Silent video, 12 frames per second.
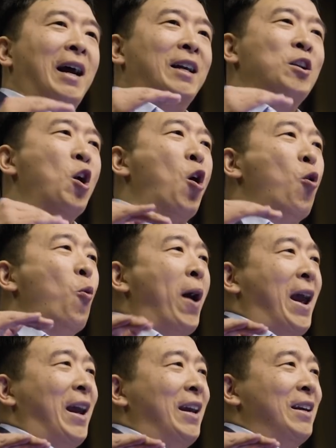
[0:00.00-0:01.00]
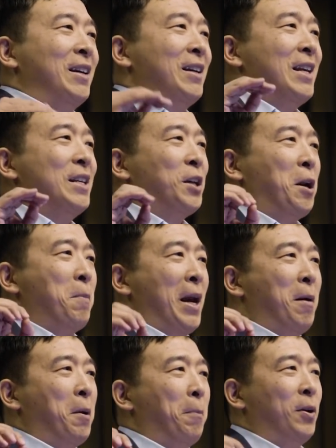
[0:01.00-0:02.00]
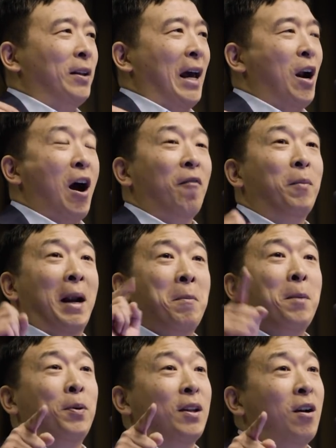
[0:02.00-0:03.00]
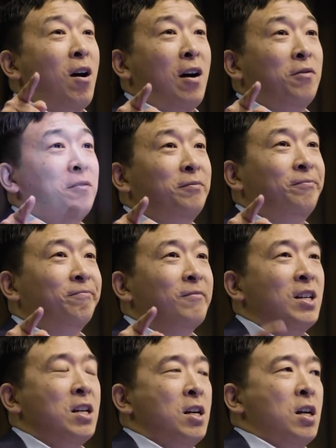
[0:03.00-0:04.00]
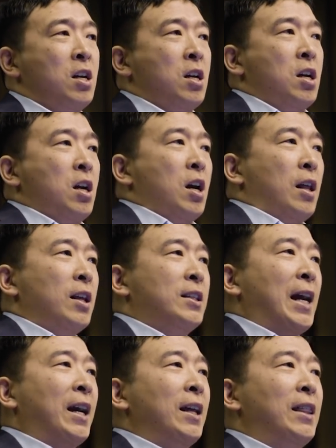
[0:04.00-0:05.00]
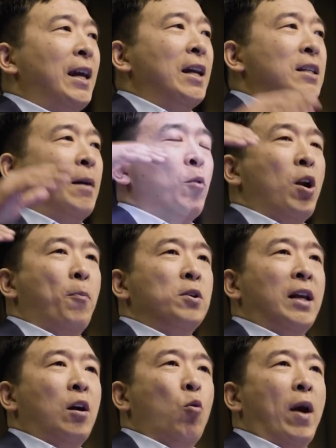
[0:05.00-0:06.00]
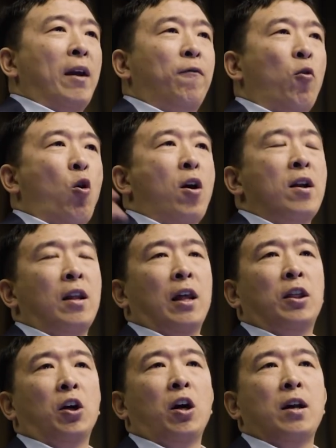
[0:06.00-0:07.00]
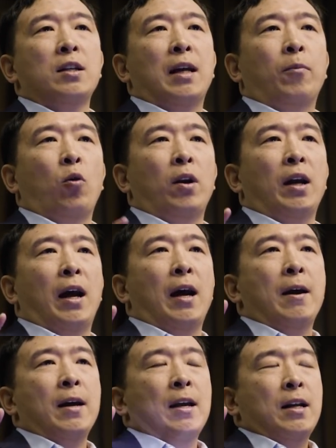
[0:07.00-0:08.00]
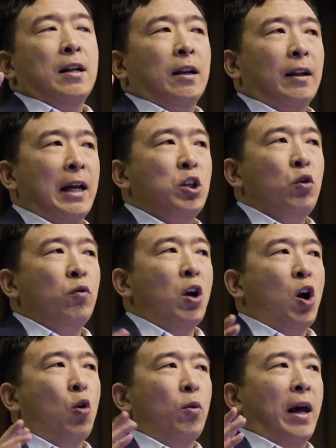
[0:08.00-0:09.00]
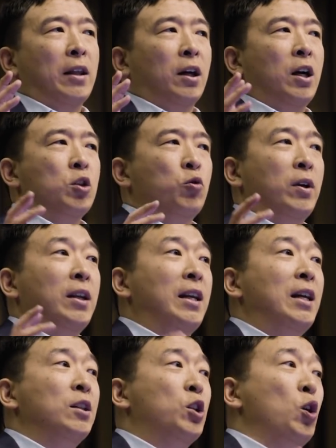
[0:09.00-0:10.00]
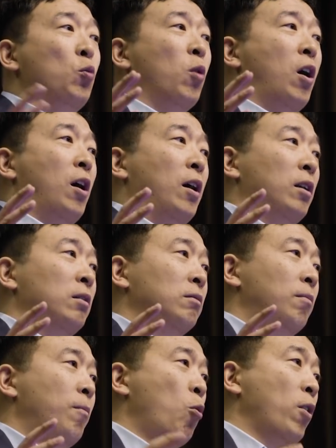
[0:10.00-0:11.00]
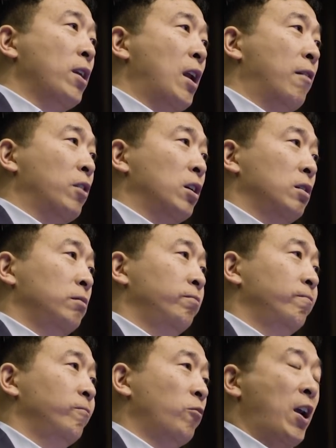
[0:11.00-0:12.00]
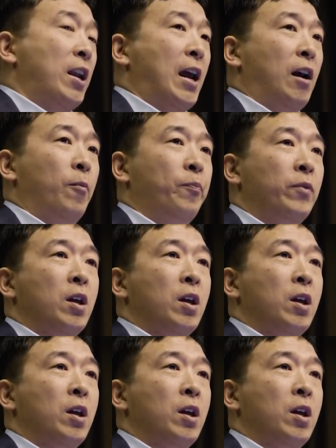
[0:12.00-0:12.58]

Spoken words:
like, no way he's going to be able to pull that off, but I'm going to pull it off. The second thing is I'm going to present a way forward, and the third is I'm going to let you know that the country needs you all more than ever right now.